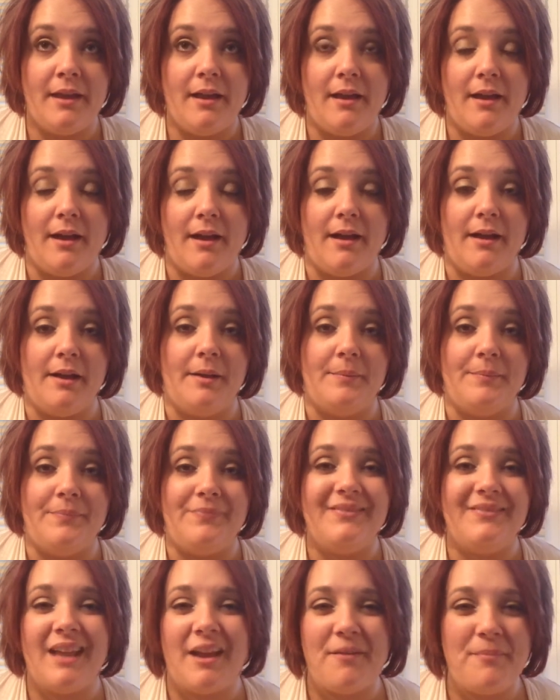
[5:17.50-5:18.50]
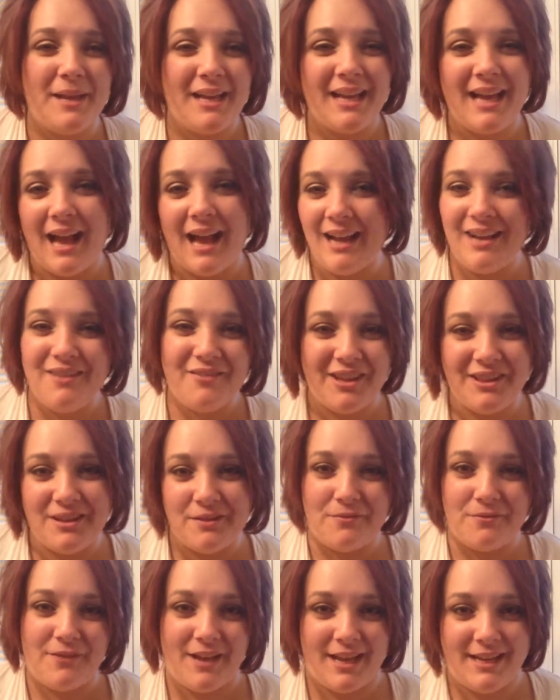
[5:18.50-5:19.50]
I've been kind of on the
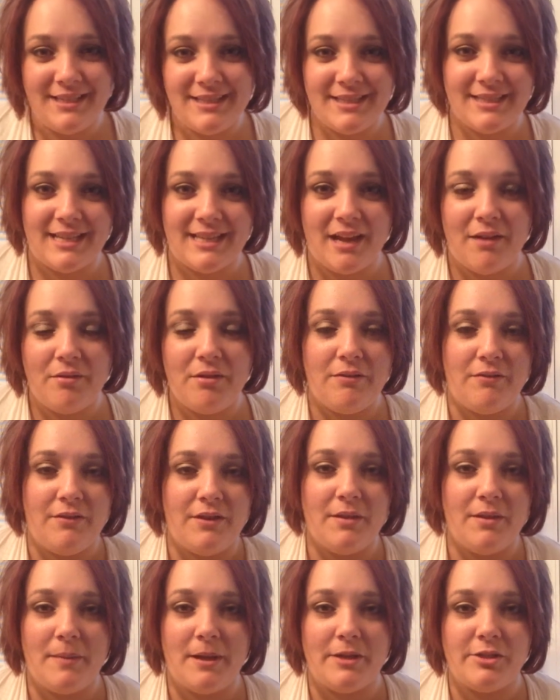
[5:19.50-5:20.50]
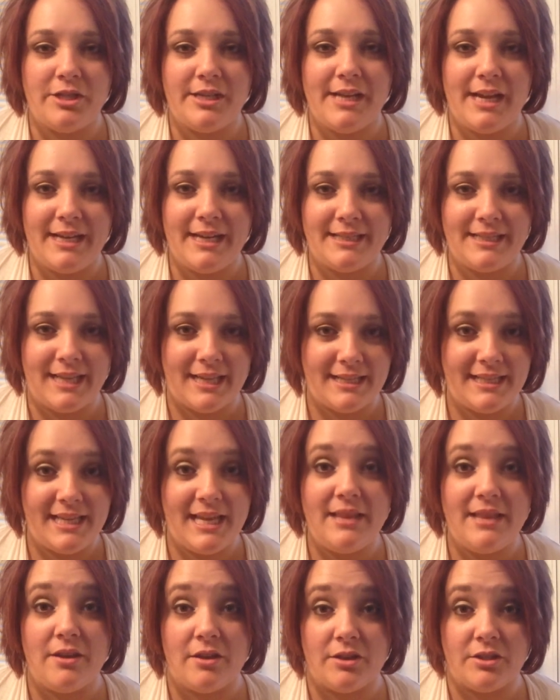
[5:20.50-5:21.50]
fence how I feel about genetic
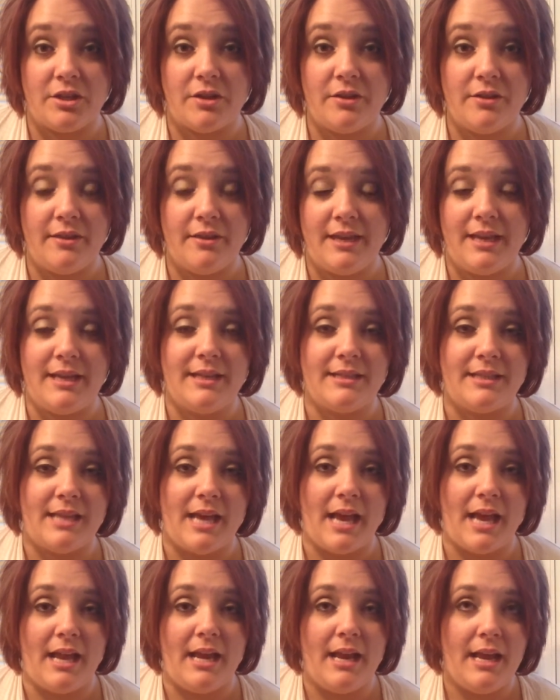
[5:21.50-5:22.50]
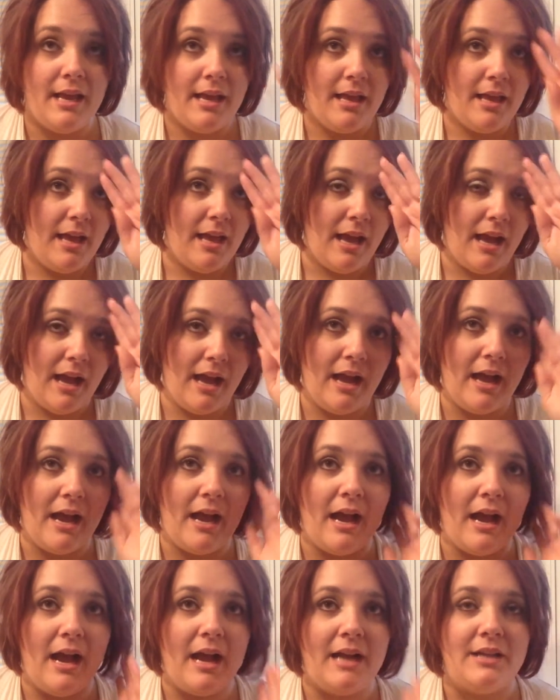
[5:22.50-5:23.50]
testing. There are certain things that
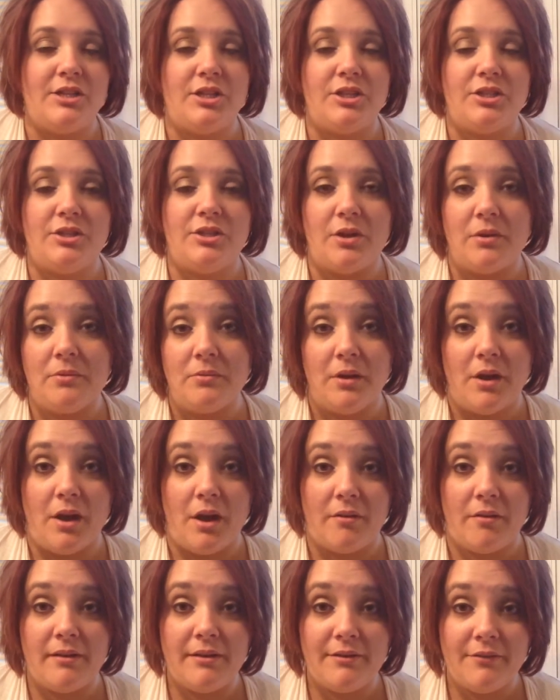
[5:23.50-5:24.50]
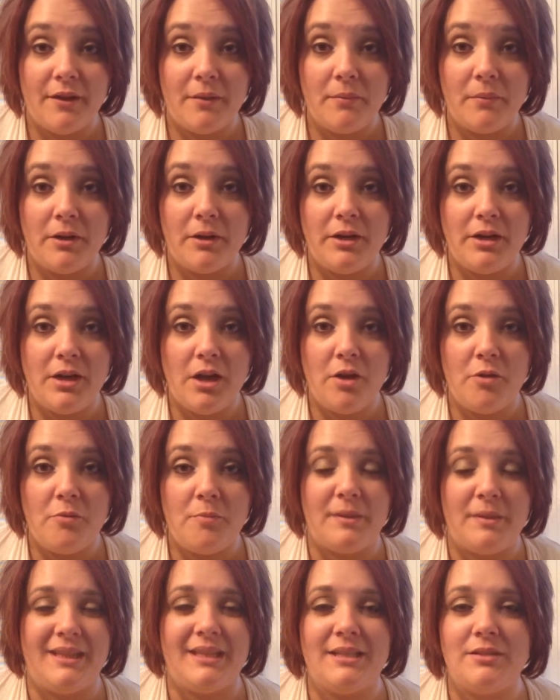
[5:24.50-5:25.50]
I just don't know if I want to know,
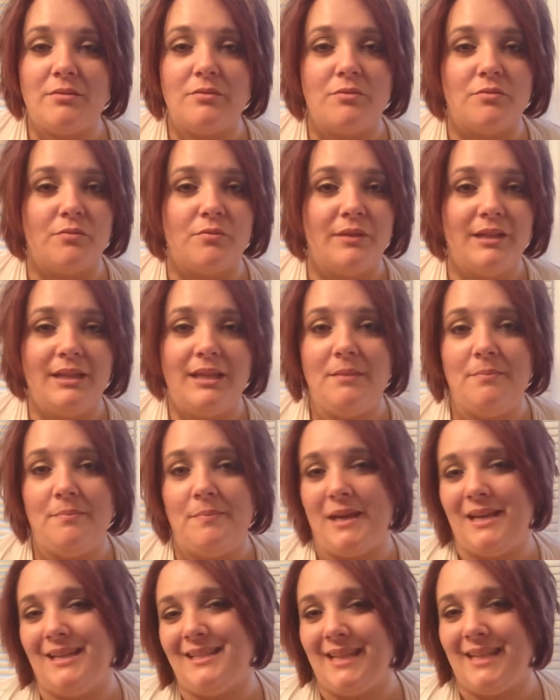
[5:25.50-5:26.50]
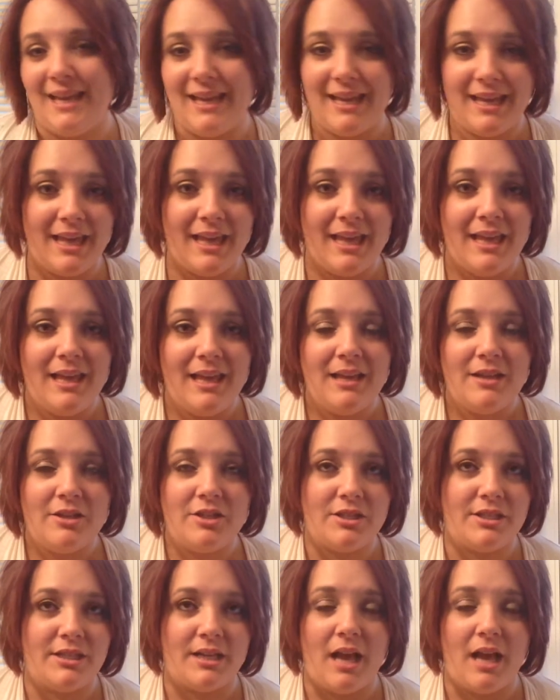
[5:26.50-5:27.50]
but this was really basic.
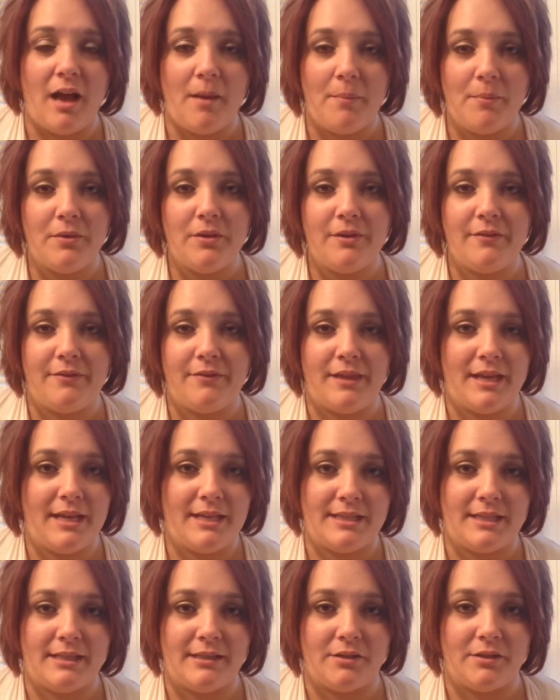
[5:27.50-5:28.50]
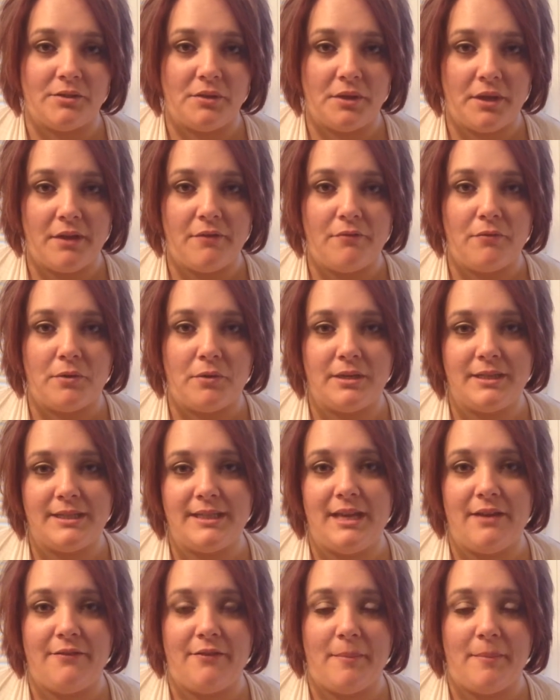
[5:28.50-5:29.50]
Just a couple of things that they're looking for to see
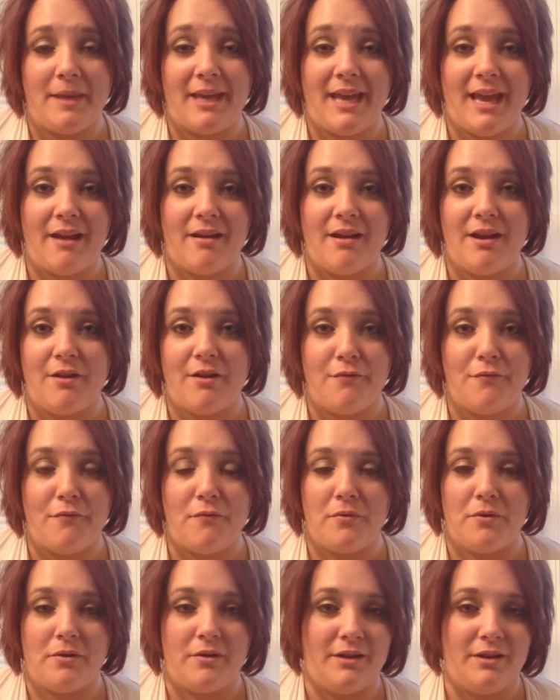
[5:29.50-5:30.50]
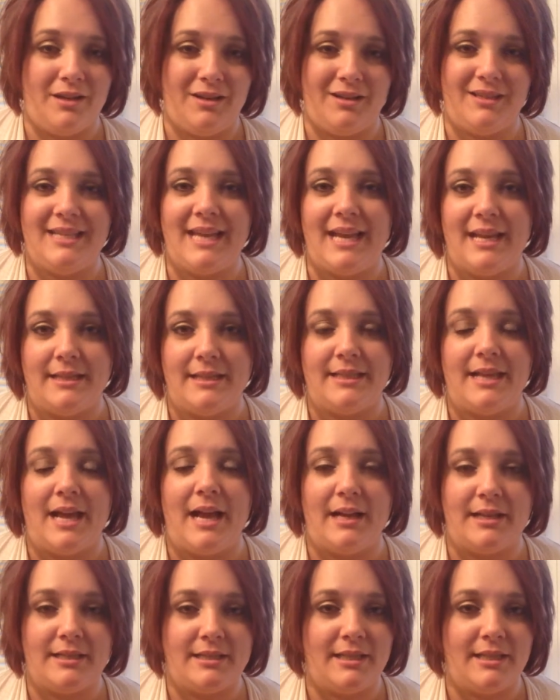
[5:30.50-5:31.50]
if I'm a carrier for
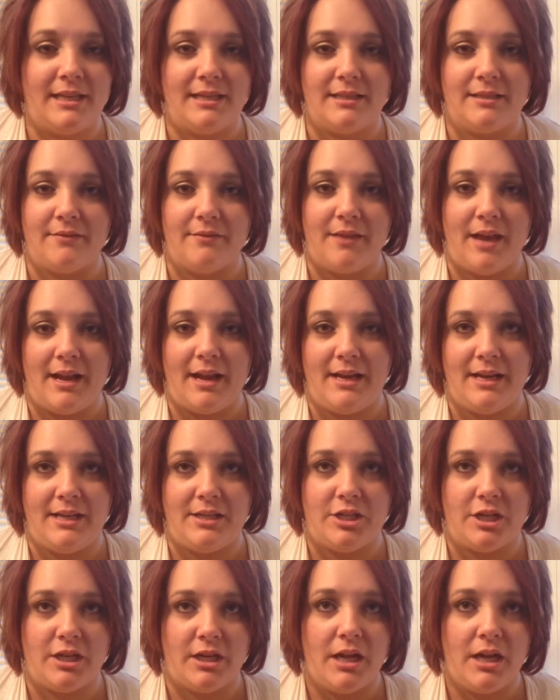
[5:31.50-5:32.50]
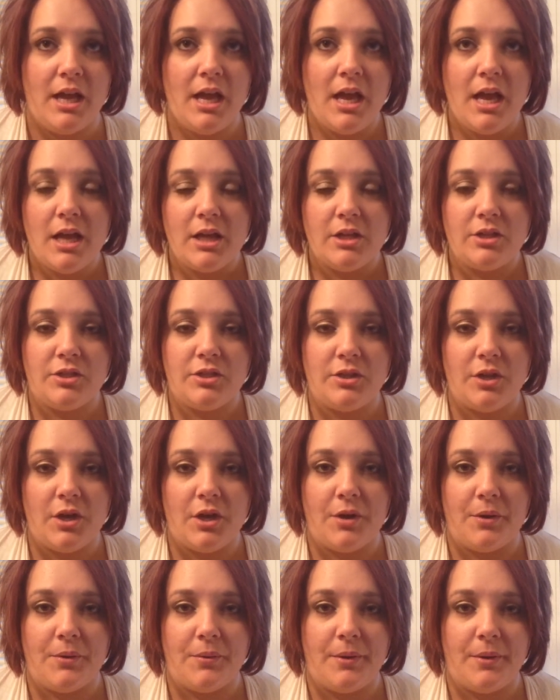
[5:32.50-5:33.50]
Tay-Sachs, things of that nature.
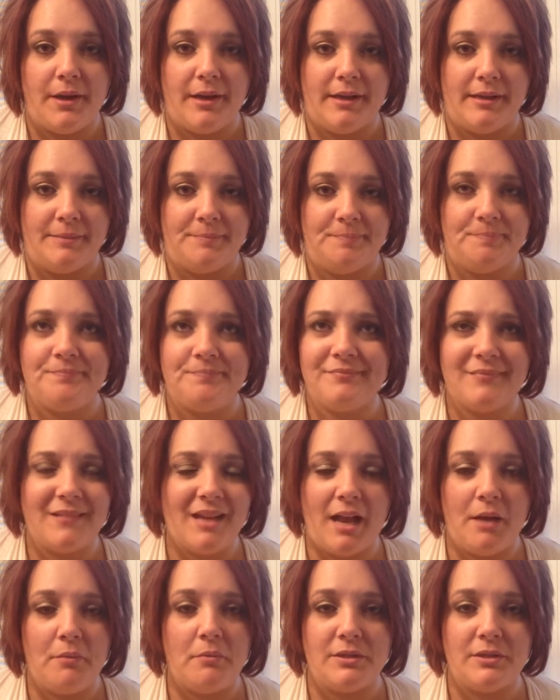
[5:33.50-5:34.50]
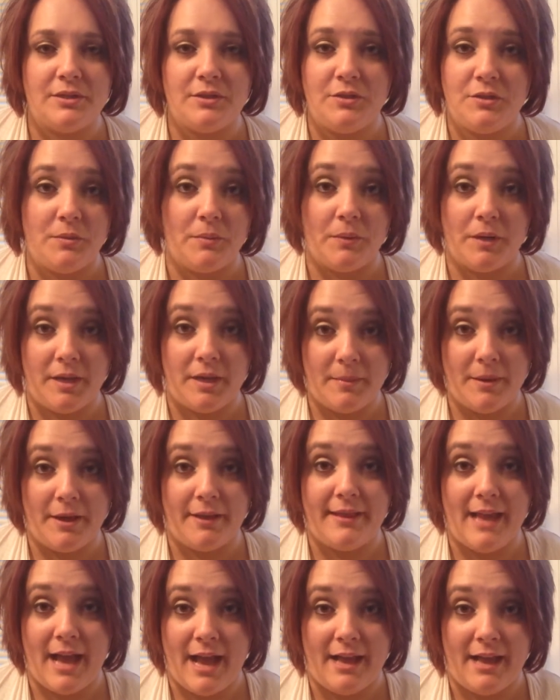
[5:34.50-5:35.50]
So, I wasn't too worried about
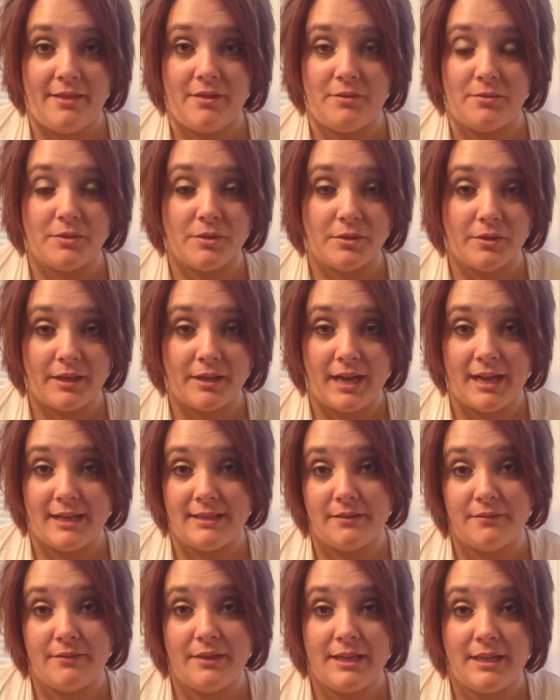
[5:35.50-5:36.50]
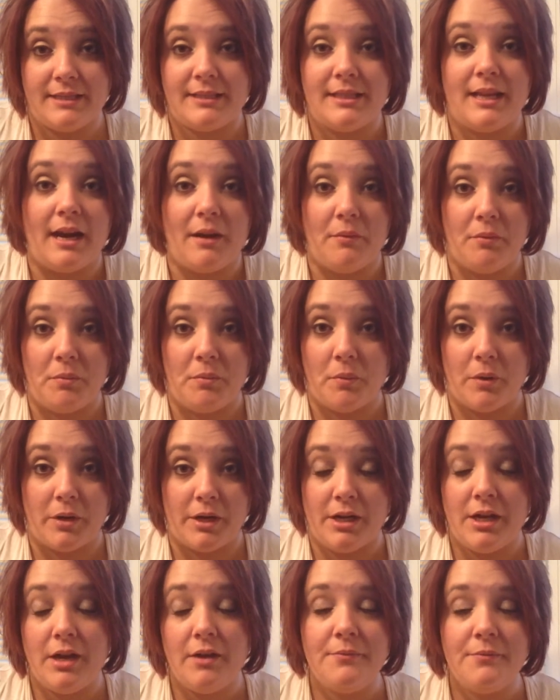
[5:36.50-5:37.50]
that. Those are the kinds of things that I would want to
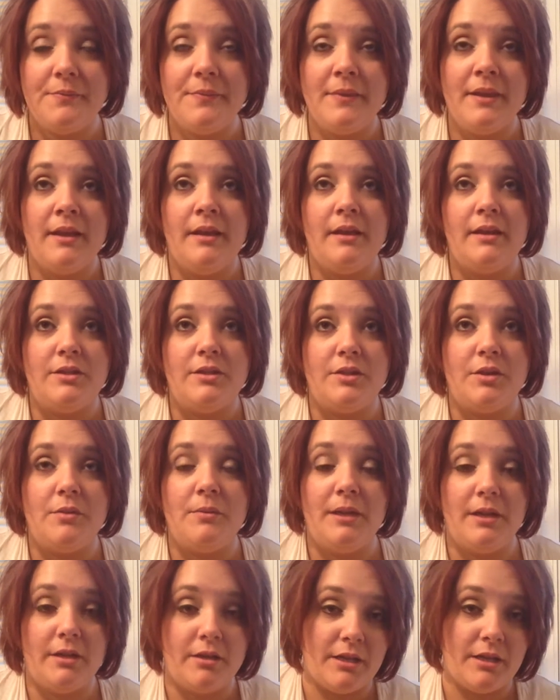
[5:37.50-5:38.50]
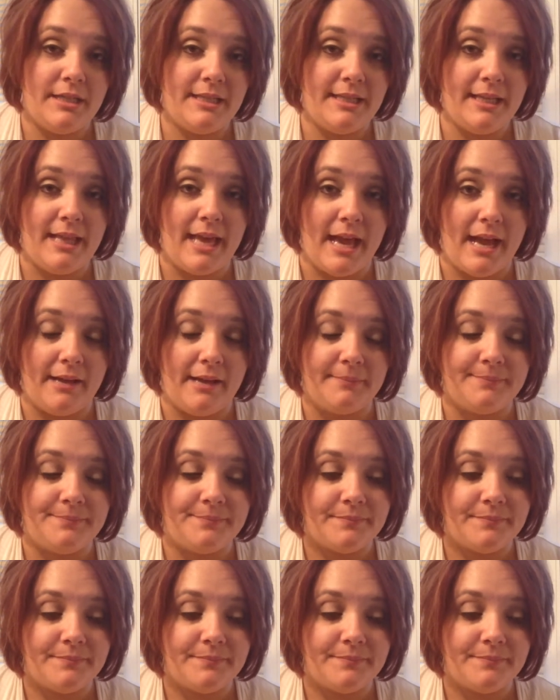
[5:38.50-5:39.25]
know. So we agreed to that.